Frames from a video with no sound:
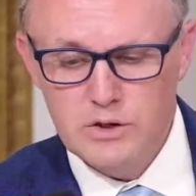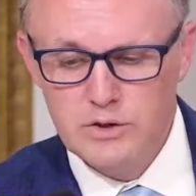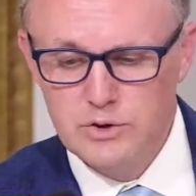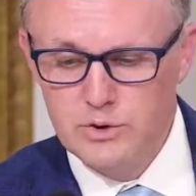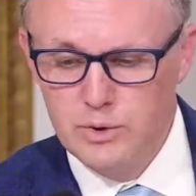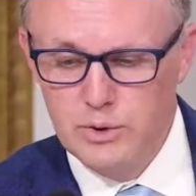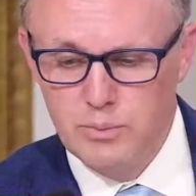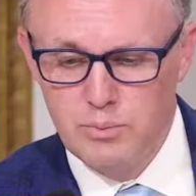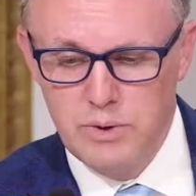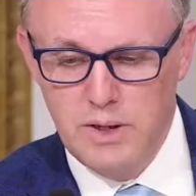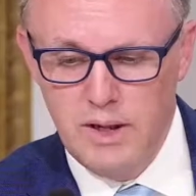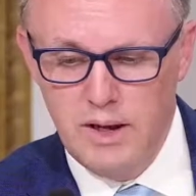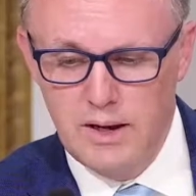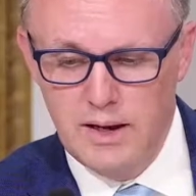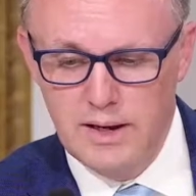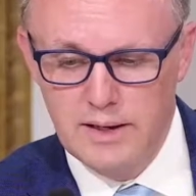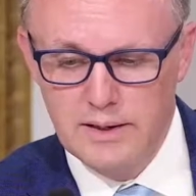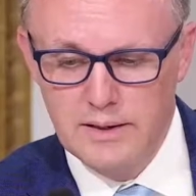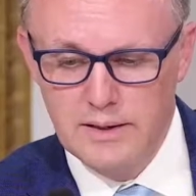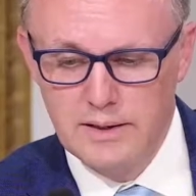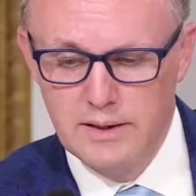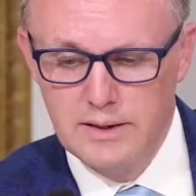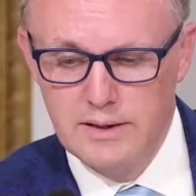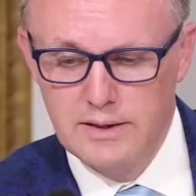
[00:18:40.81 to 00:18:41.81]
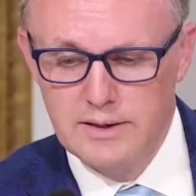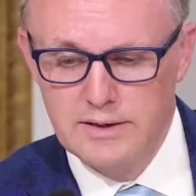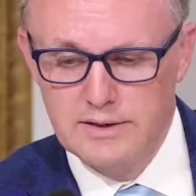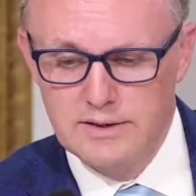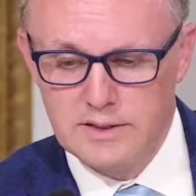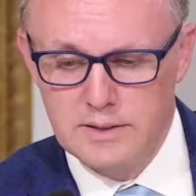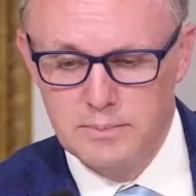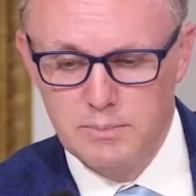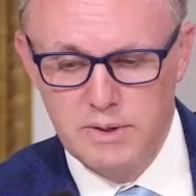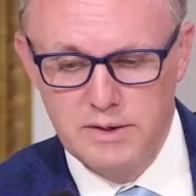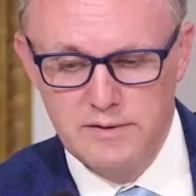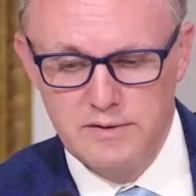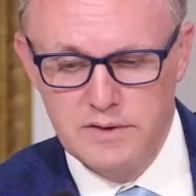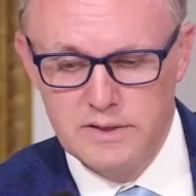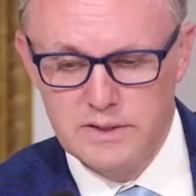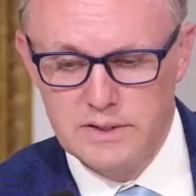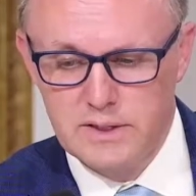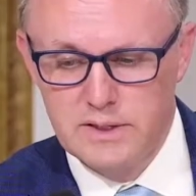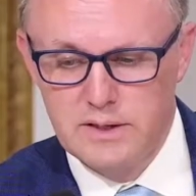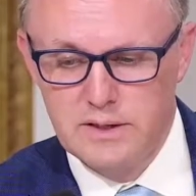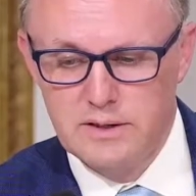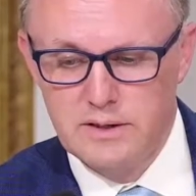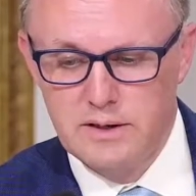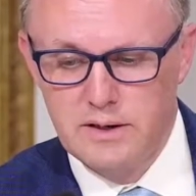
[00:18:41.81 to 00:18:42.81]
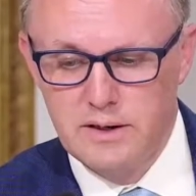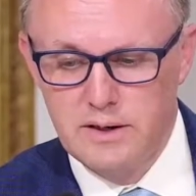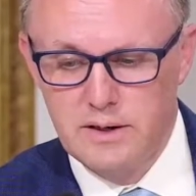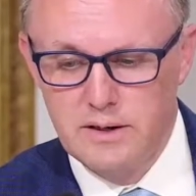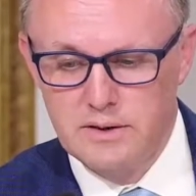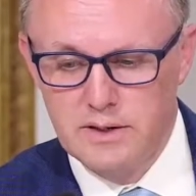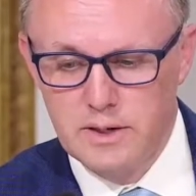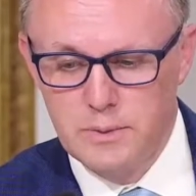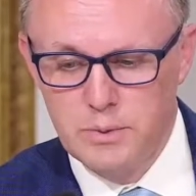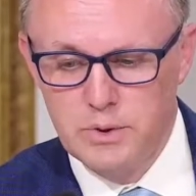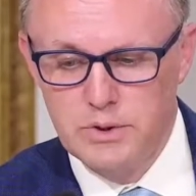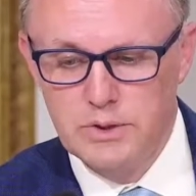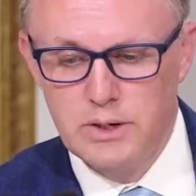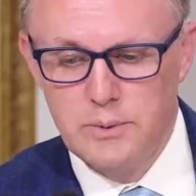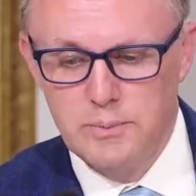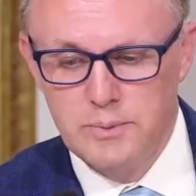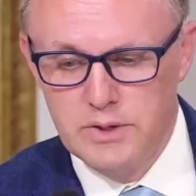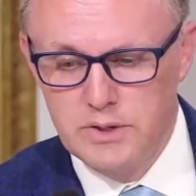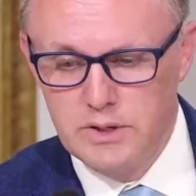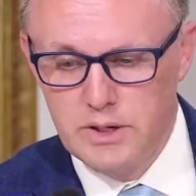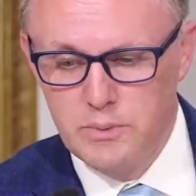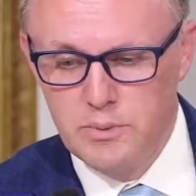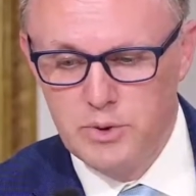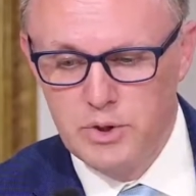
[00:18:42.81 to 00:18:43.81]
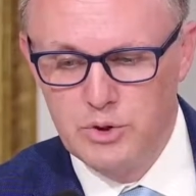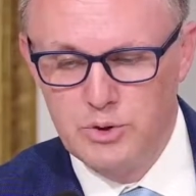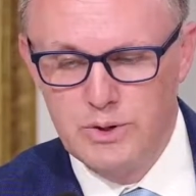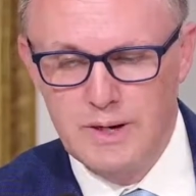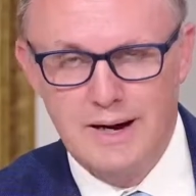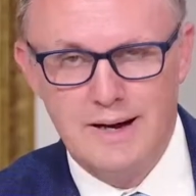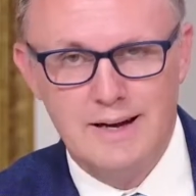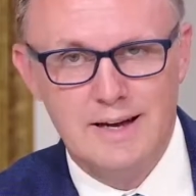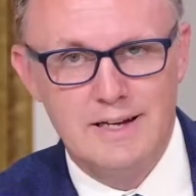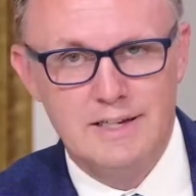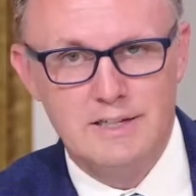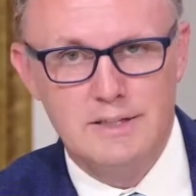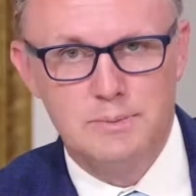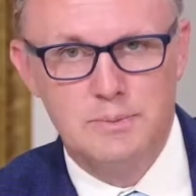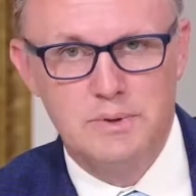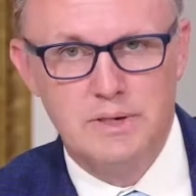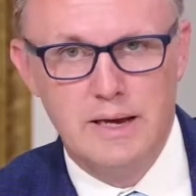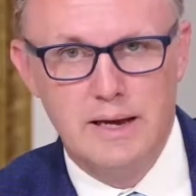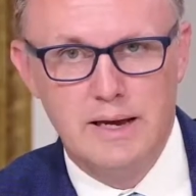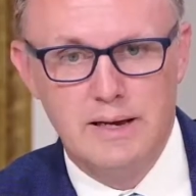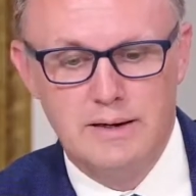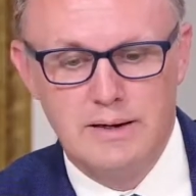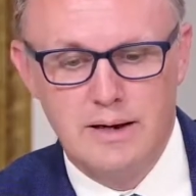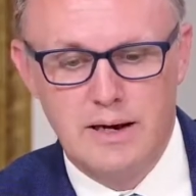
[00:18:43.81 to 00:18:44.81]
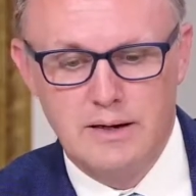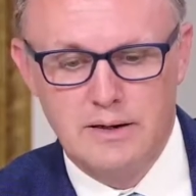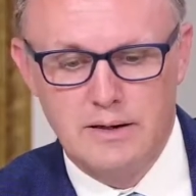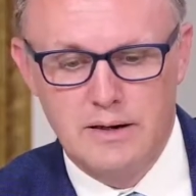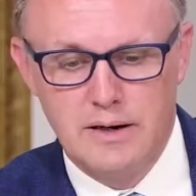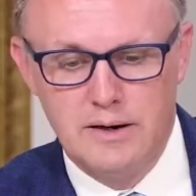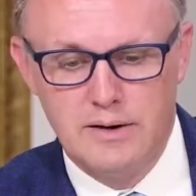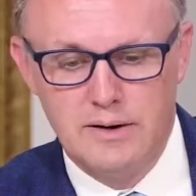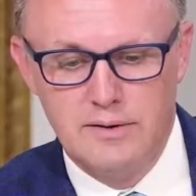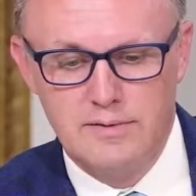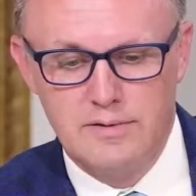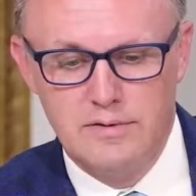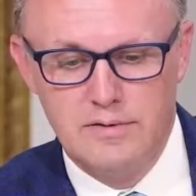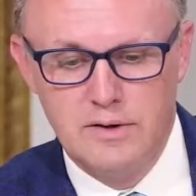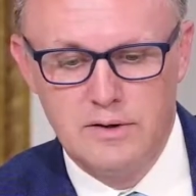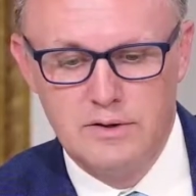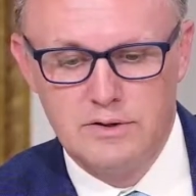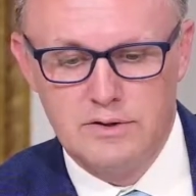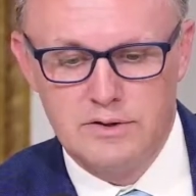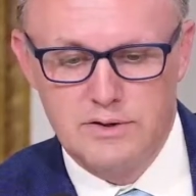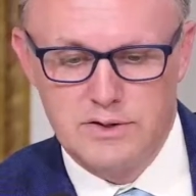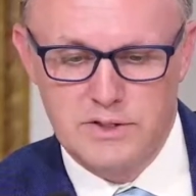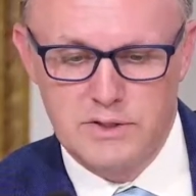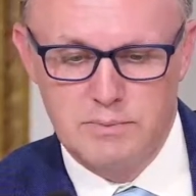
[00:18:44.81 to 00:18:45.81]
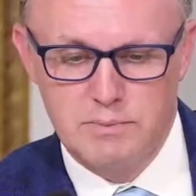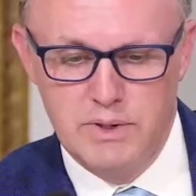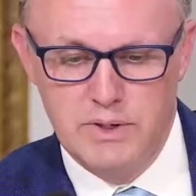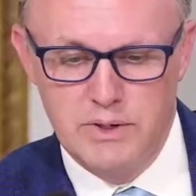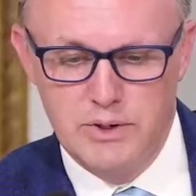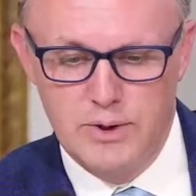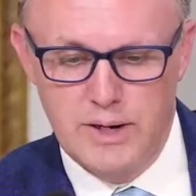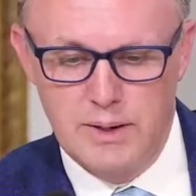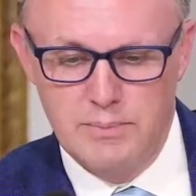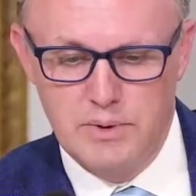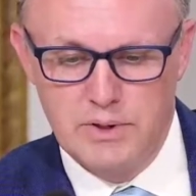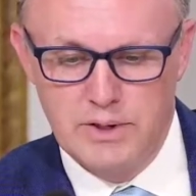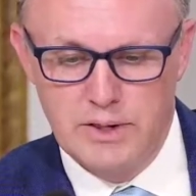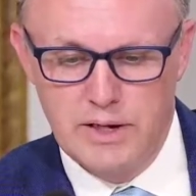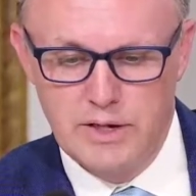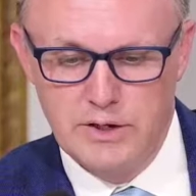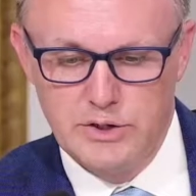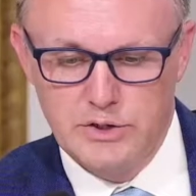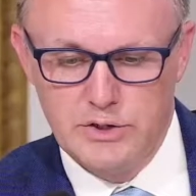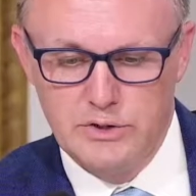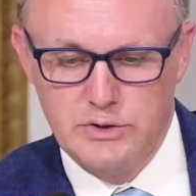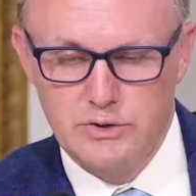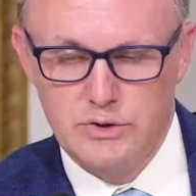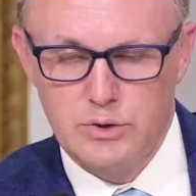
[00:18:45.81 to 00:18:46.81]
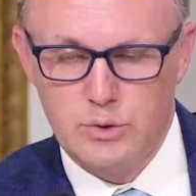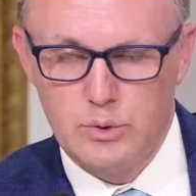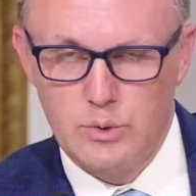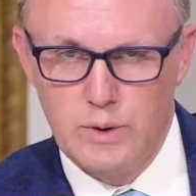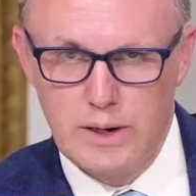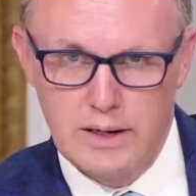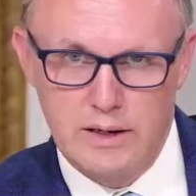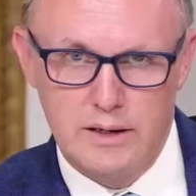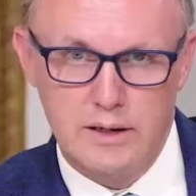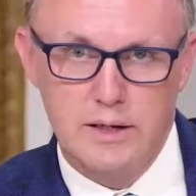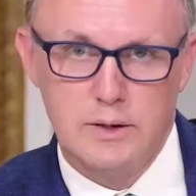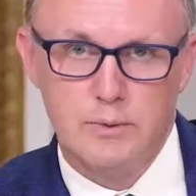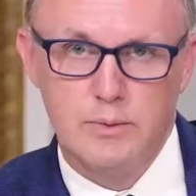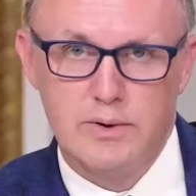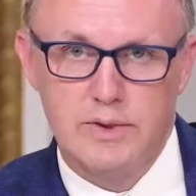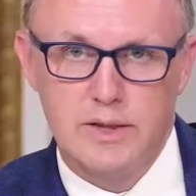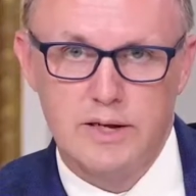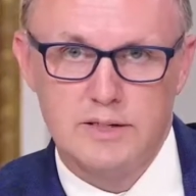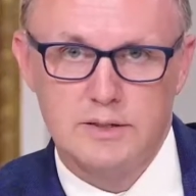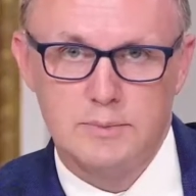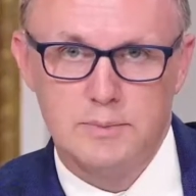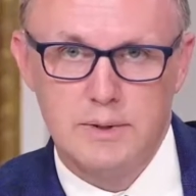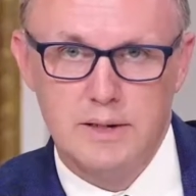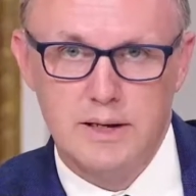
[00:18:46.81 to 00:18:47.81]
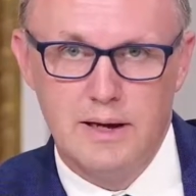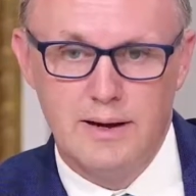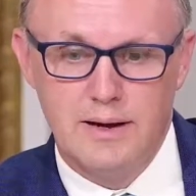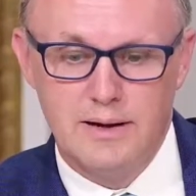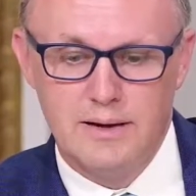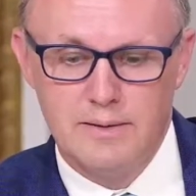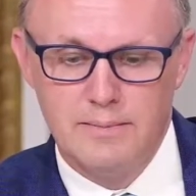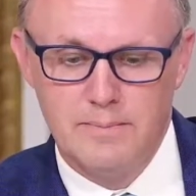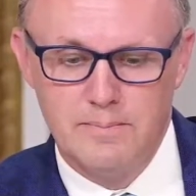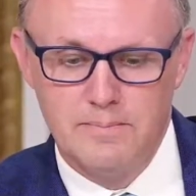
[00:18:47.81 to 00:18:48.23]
To apply, simply visit www.sba.gov to submit your application directly with SBA.